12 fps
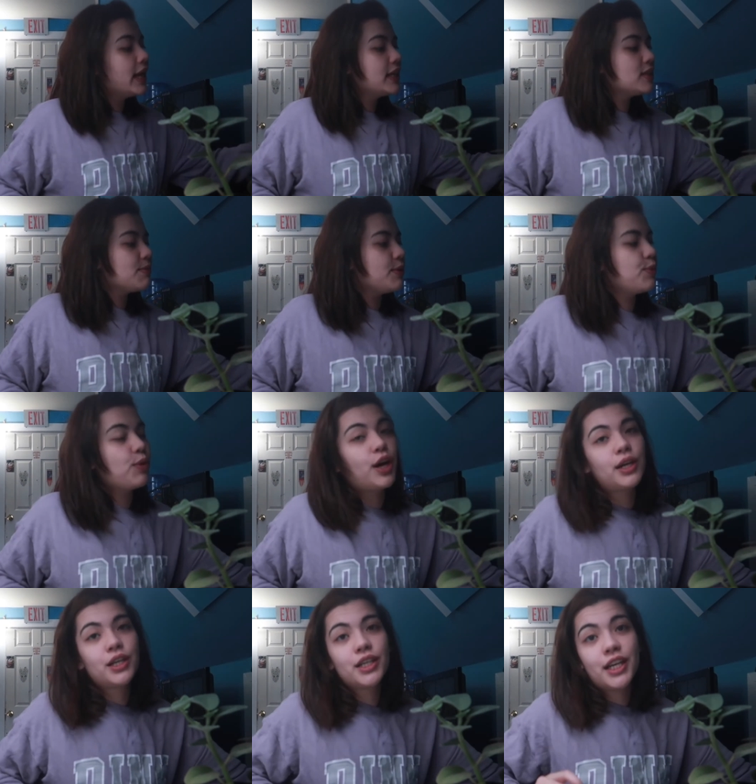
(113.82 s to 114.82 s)
like to be
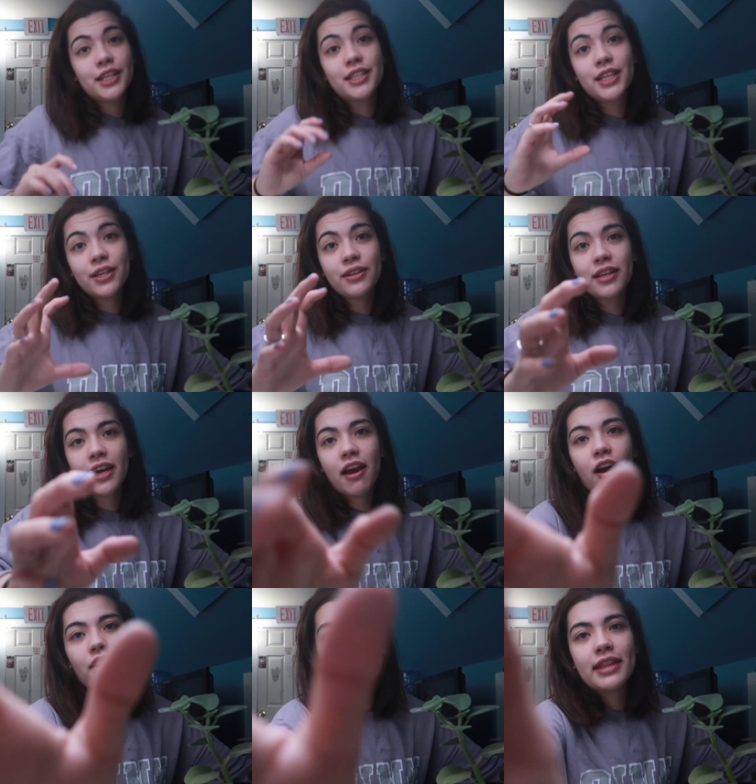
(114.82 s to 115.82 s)
watered until they
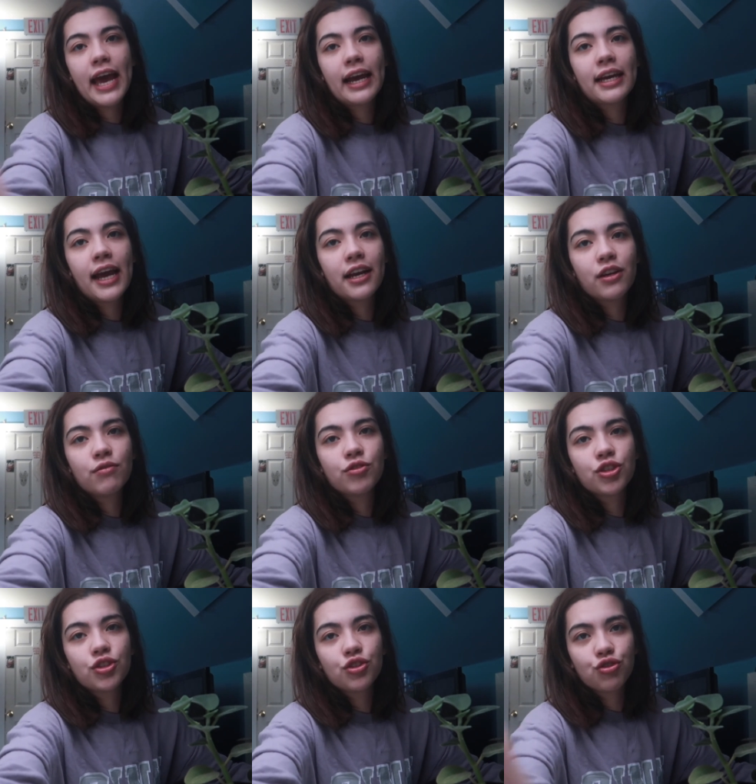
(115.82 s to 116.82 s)
are that kind of
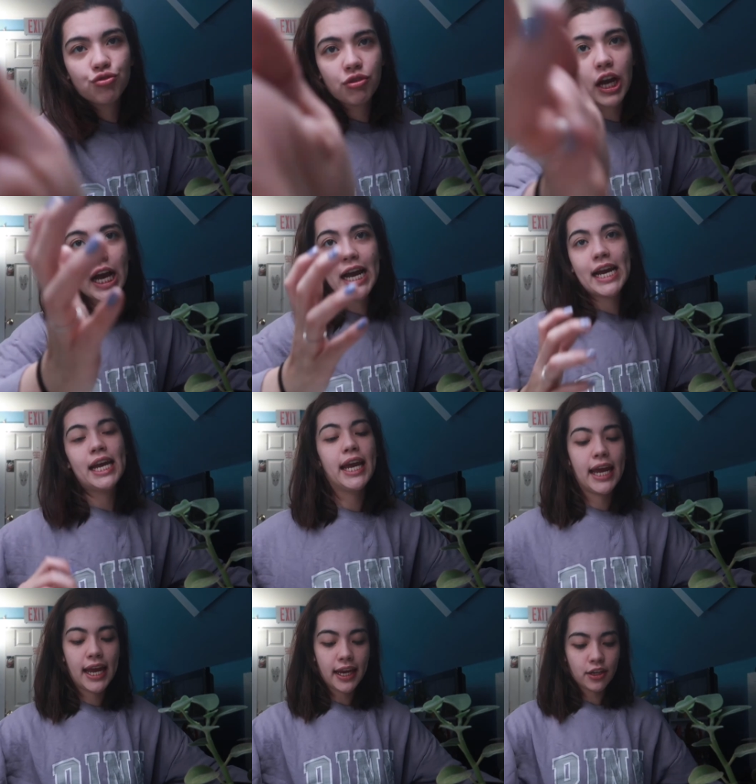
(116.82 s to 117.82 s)
just dry
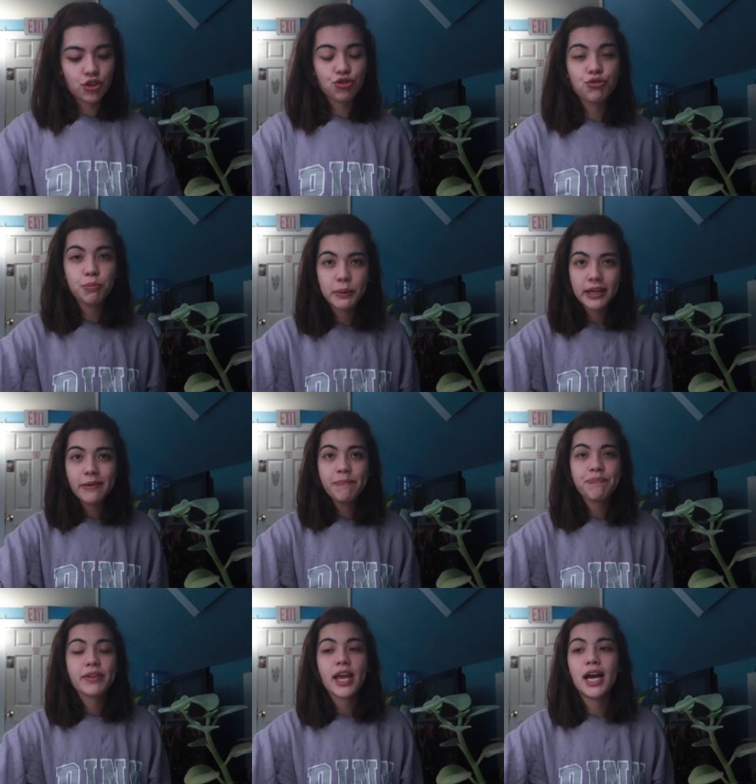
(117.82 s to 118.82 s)
and droopy.
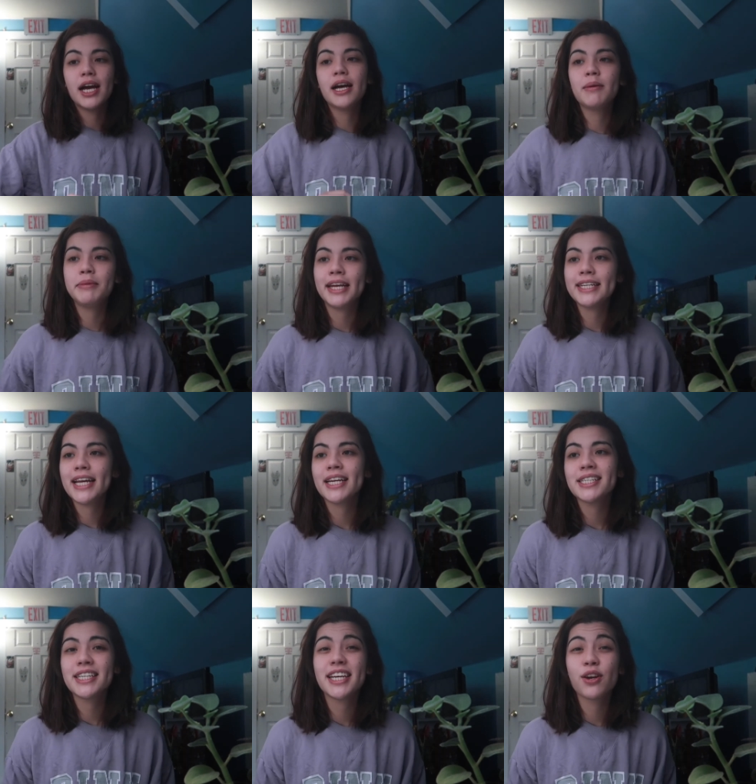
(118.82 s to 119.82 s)
They
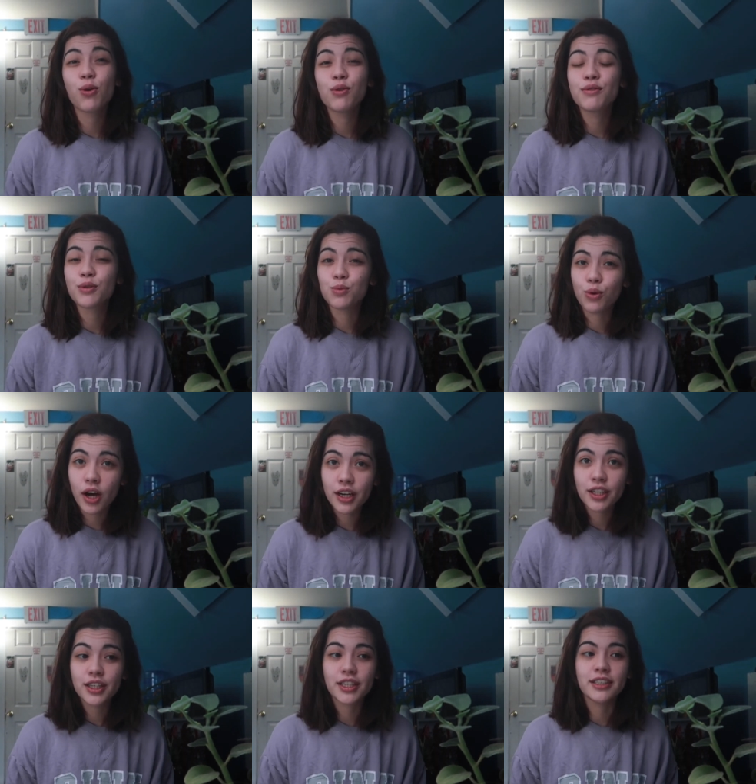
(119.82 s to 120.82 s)
tend to get
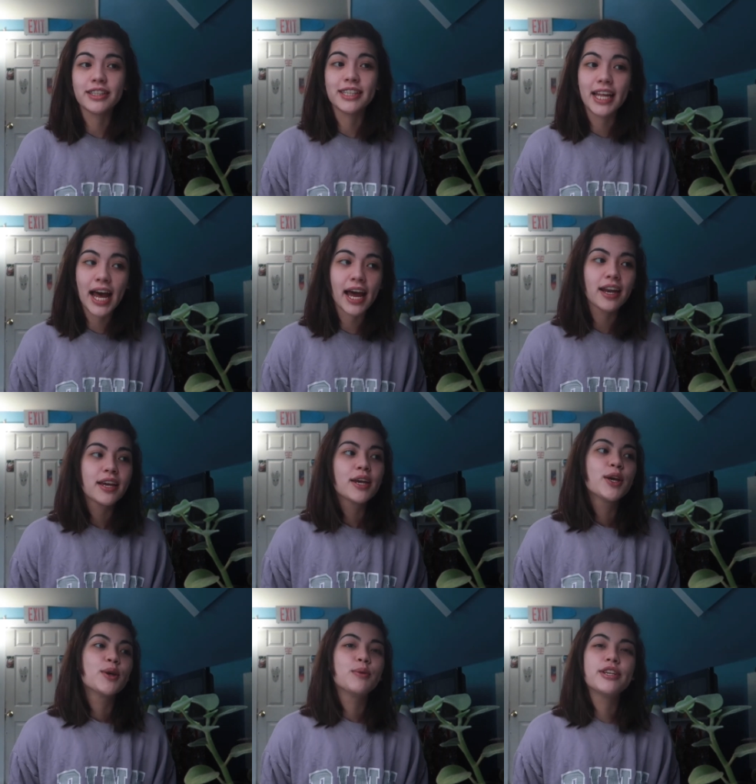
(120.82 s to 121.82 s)
overwatered a lot,
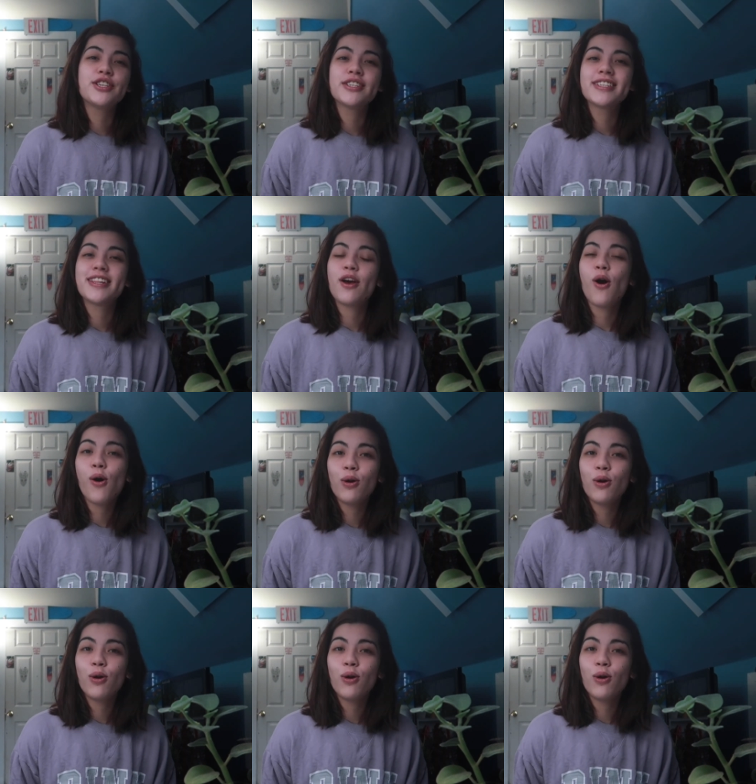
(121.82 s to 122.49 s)
which is the